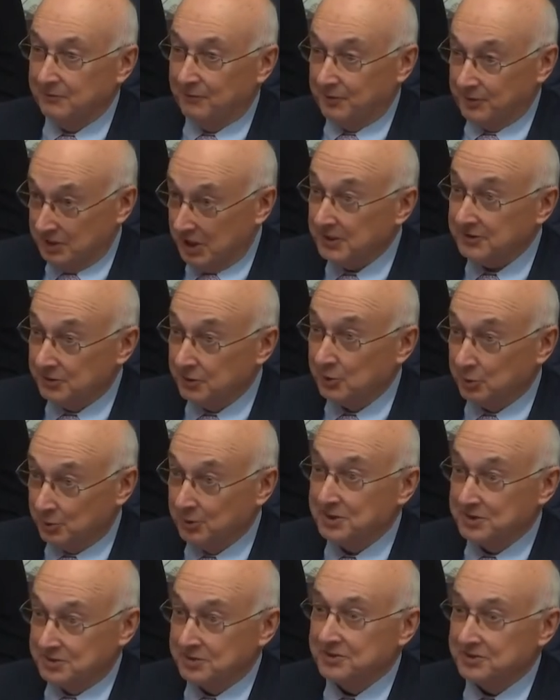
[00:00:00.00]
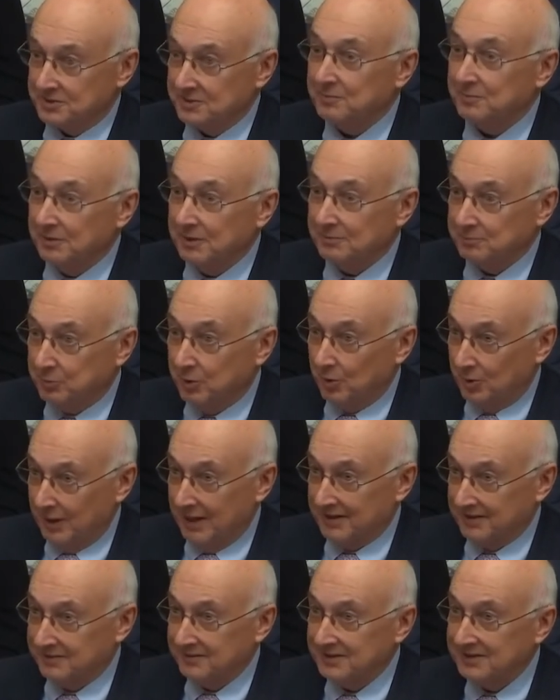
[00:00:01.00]
for technical reasons, pull
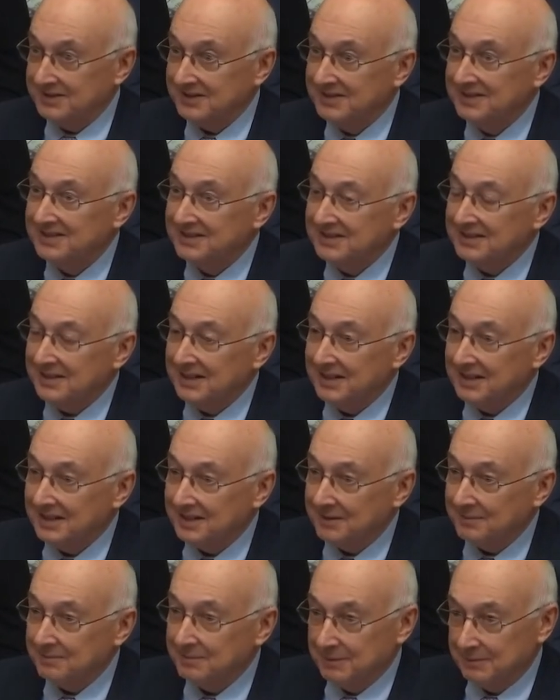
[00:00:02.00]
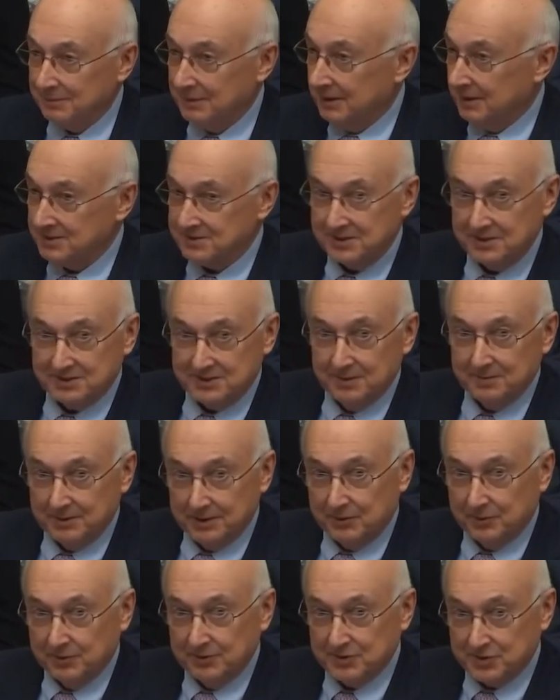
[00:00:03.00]
out of it uh, because they
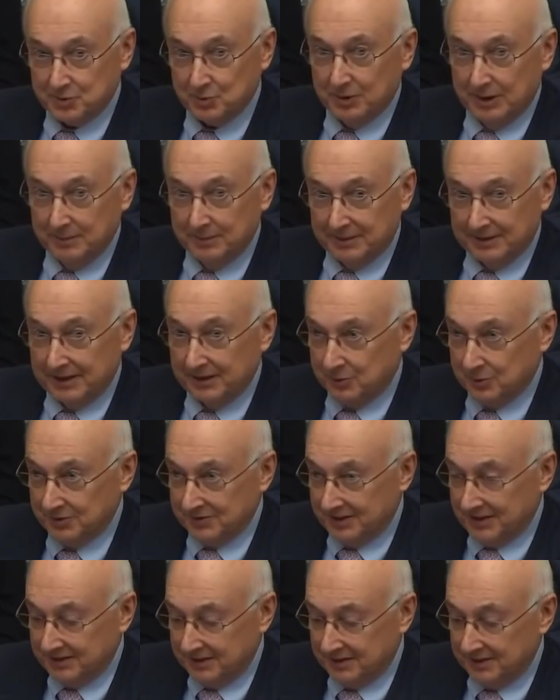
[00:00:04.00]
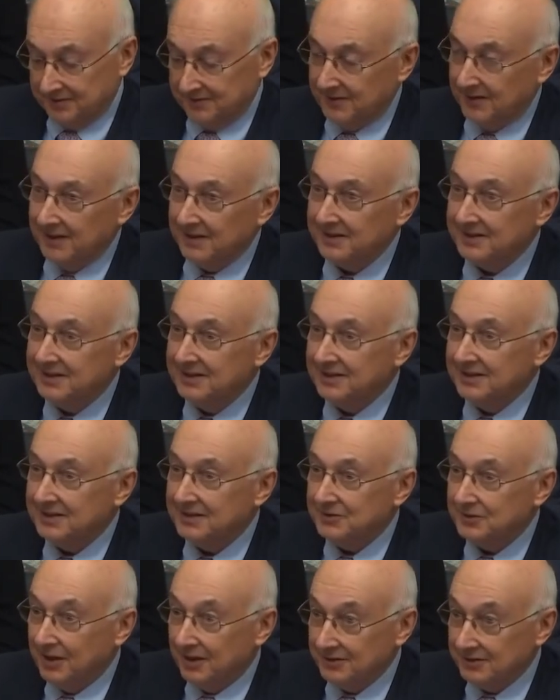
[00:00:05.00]
simply couldn't sweep and they couldn't identify
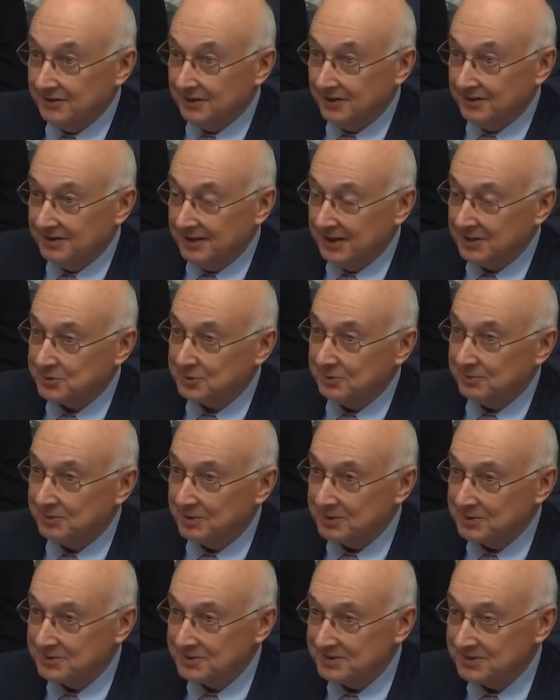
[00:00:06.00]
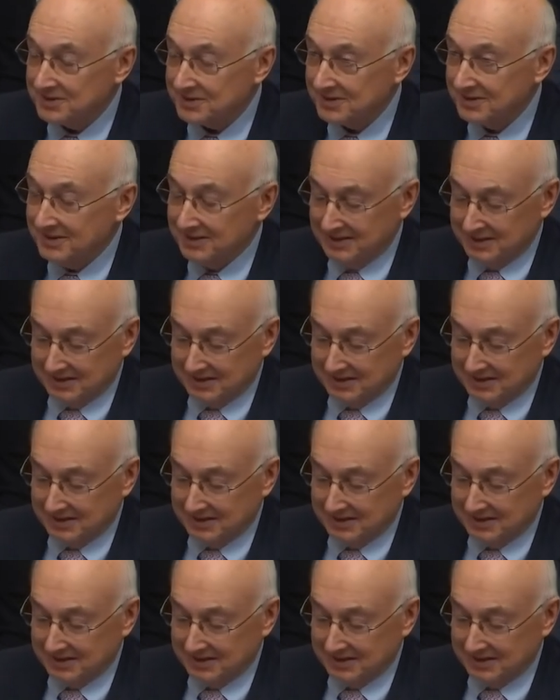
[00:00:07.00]
non, non-natural persons.